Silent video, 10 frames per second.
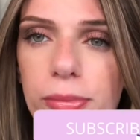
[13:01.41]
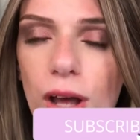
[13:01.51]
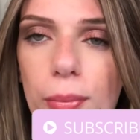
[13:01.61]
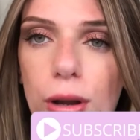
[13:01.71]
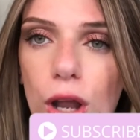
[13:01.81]
down
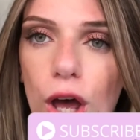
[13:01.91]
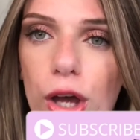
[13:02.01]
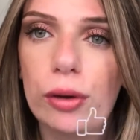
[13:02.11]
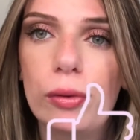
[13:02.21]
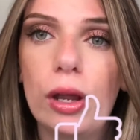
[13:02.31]

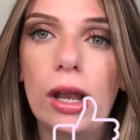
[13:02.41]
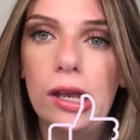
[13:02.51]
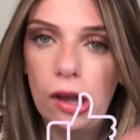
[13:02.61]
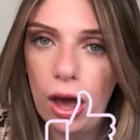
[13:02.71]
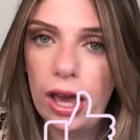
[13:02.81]
below.
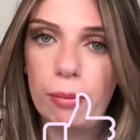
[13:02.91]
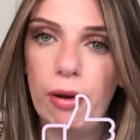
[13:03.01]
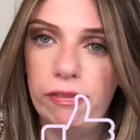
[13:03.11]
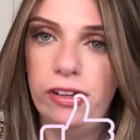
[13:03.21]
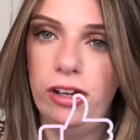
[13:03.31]
Like my
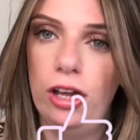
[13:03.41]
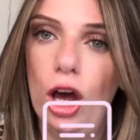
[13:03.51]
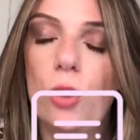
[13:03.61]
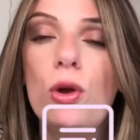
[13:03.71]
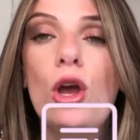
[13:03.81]
video,
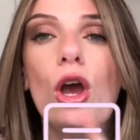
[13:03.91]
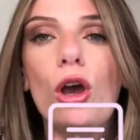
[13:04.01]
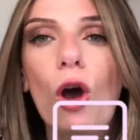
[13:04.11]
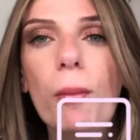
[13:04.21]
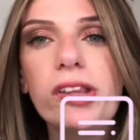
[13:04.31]

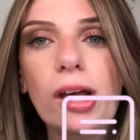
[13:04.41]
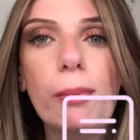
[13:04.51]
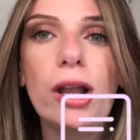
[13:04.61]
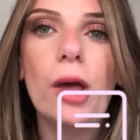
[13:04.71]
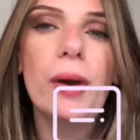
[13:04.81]
comment down
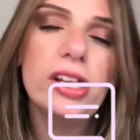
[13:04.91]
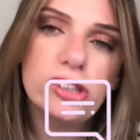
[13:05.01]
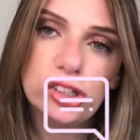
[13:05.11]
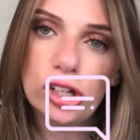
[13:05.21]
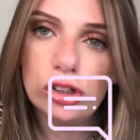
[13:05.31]
below any
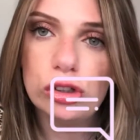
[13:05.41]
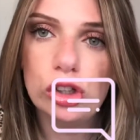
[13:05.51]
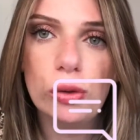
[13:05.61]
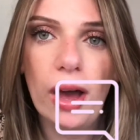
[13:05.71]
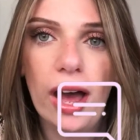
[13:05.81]
suggestions
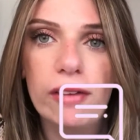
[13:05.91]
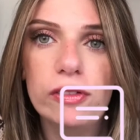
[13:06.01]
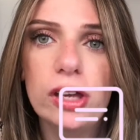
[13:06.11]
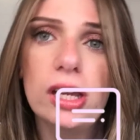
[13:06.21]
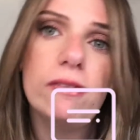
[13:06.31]
you have,
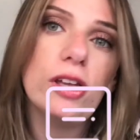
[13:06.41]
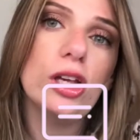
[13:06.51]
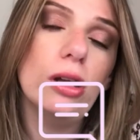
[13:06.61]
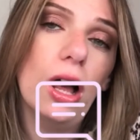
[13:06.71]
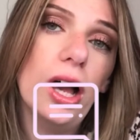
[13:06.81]
anything
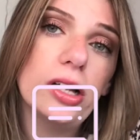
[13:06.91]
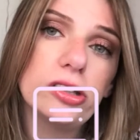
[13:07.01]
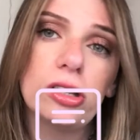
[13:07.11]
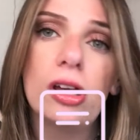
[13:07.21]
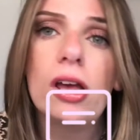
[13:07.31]
you liked,
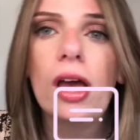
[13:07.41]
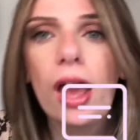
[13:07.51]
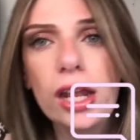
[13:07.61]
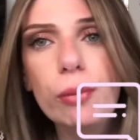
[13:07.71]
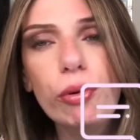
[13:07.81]

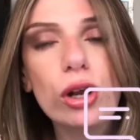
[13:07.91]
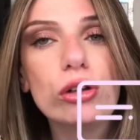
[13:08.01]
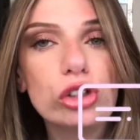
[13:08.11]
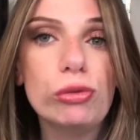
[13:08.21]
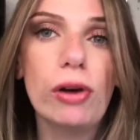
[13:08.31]
any products
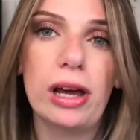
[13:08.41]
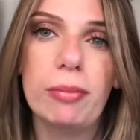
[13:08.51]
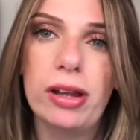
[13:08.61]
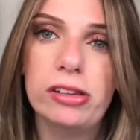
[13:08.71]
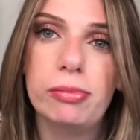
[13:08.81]
you would
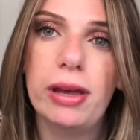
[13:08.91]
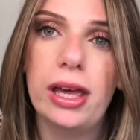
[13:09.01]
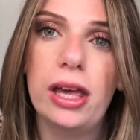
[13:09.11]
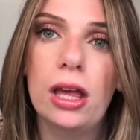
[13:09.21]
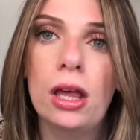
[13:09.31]
recommend to
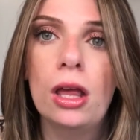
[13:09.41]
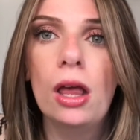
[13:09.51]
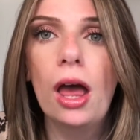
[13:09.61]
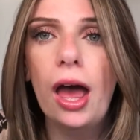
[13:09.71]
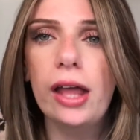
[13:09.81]
me,
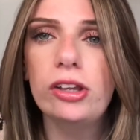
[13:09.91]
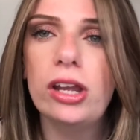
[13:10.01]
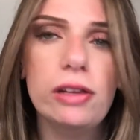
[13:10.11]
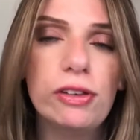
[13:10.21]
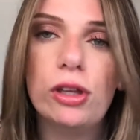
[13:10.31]
and
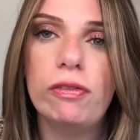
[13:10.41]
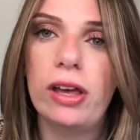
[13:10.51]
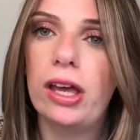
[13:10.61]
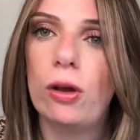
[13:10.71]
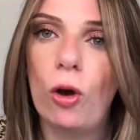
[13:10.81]
anything you think
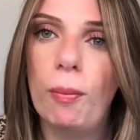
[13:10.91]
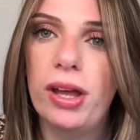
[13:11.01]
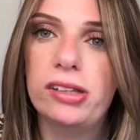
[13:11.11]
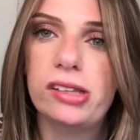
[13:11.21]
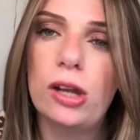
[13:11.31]
in the
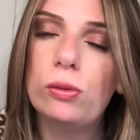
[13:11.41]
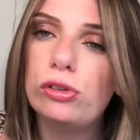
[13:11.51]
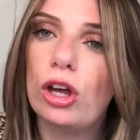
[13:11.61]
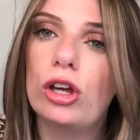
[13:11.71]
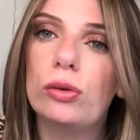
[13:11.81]
comments. And
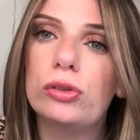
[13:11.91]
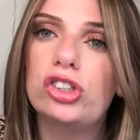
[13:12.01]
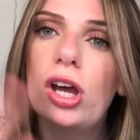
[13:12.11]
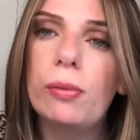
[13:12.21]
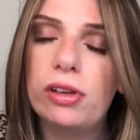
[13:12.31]
also
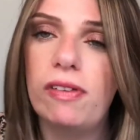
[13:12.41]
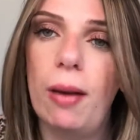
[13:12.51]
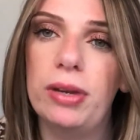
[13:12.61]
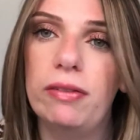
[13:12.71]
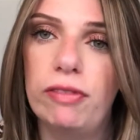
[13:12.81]
share it with your
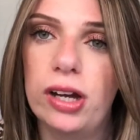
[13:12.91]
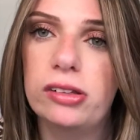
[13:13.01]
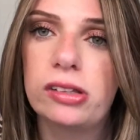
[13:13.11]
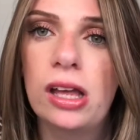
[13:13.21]
family and friends,